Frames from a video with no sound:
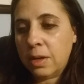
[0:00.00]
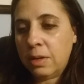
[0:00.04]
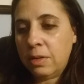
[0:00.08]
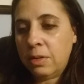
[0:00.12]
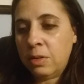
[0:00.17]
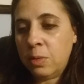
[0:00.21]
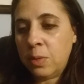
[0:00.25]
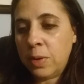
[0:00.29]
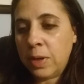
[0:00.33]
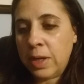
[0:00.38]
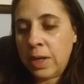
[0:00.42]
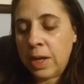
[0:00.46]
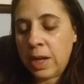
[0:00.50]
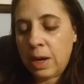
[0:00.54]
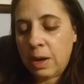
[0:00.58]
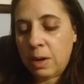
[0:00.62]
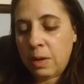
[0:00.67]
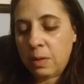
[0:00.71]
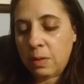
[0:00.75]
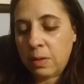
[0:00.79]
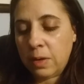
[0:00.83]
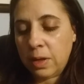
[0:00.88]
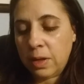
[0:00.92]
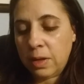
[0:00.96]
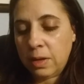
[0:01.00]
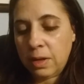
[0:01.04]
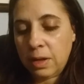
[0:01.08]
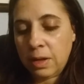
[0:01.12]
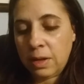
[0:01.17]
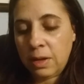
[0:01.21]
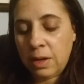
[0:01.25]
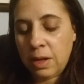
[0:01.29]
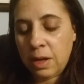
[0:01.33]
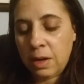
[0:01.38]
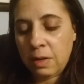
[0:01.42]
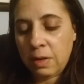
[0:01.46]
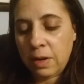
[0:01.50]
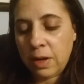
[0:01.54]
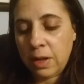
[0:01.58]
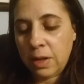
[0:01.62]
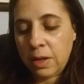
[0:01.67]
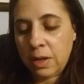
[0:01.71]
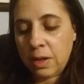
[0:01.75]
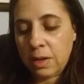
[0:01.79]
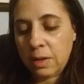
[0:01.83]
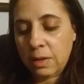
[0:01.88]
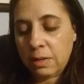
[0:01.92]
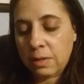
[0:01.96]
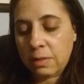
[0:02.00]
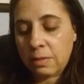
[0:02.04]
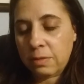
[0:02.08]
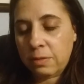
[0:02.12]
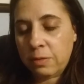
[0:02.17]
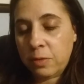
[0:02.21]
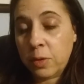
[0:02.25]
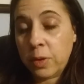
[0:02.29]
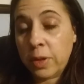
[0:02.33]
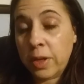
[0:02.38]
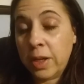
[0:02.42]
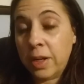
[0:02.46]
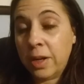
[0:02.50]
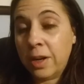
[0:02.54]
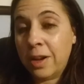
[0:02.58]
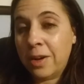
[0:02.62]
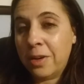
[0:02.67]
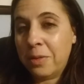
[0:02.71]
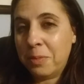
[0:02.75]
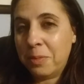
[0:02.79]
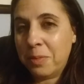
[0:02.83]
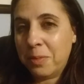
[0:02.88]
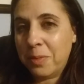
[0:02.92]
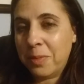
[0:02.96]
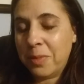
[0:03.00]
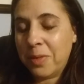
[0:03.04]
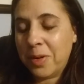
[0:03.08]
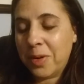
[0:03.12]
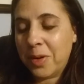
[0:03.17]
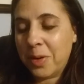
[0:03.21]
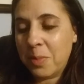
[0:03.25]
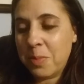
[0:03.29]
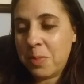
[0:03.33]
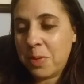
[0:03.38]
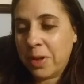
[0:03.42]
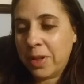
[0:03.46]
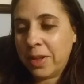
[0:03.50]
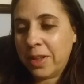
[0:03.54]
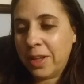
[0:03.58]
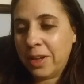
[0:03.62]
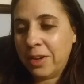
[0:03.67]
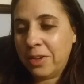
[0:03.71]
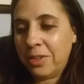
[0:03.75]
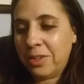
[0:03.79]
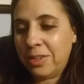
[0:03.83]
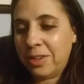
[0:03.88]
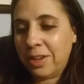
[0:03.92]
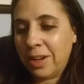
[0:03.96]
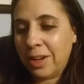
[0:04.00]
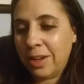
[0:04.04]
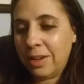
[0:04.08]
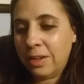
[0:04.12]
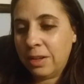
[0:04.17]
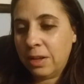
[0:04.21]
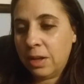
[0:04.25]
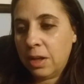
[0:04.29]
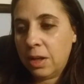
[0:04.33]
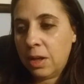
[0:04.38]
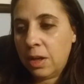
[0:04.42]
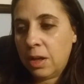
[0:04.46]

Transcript: doing now, and now I fully and completely understand,